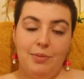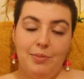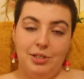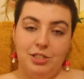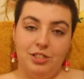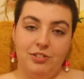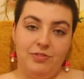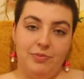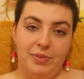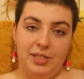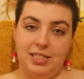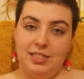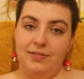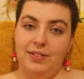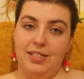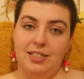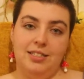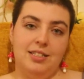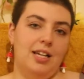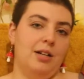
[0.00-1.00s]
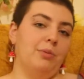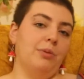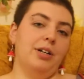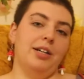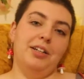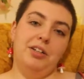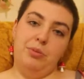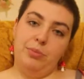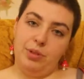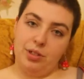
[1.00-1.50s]
a bunch of misfits that
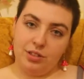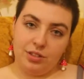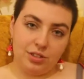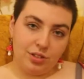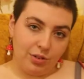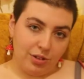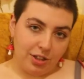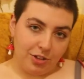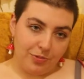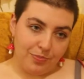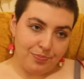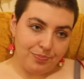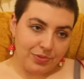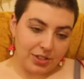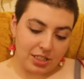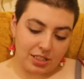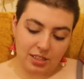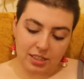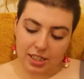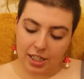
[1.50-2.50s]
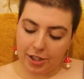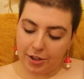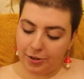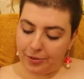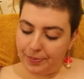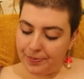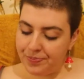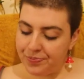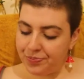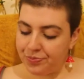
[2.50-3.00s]
work in a bookstore.
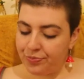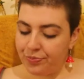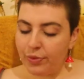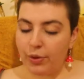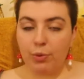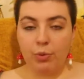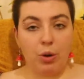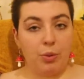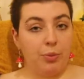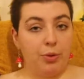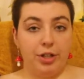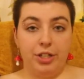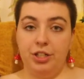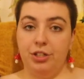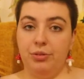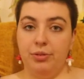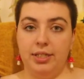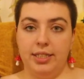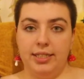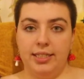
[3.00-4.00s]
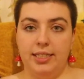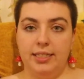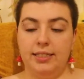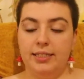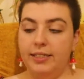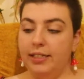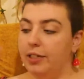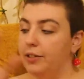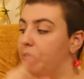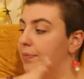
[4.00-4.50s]
So what more do you really need
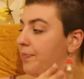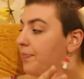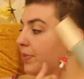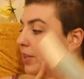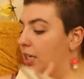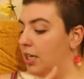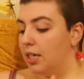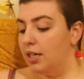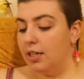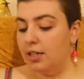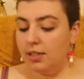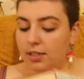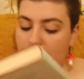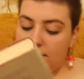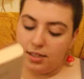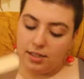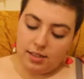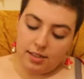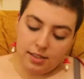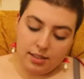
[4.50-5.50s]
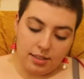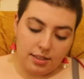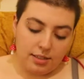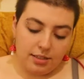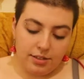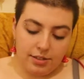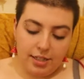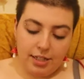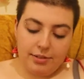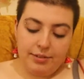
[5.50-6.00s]
to know?
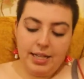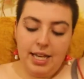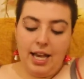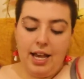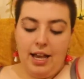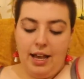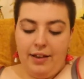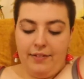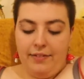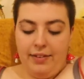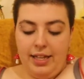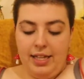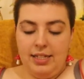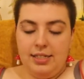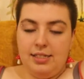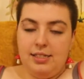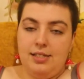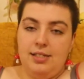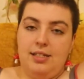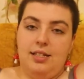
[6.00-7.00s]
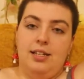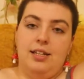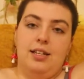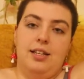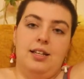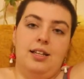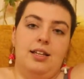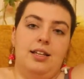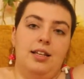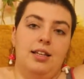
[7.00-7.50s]
So there we have it.
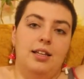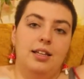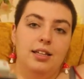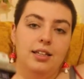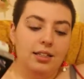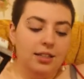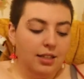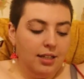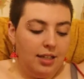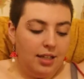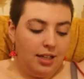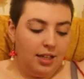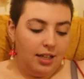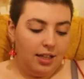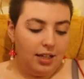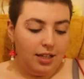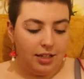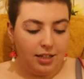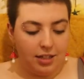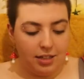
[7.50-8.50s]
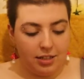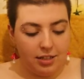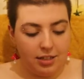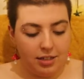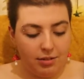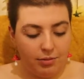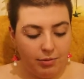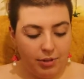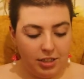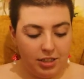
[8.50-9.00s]
The
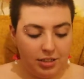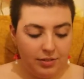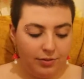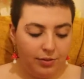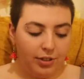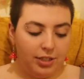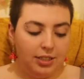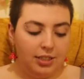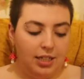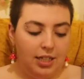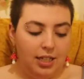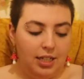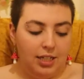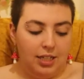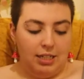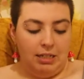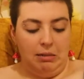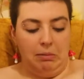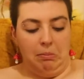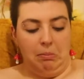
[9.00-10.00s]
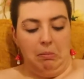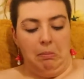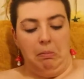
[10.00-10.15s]
once 14,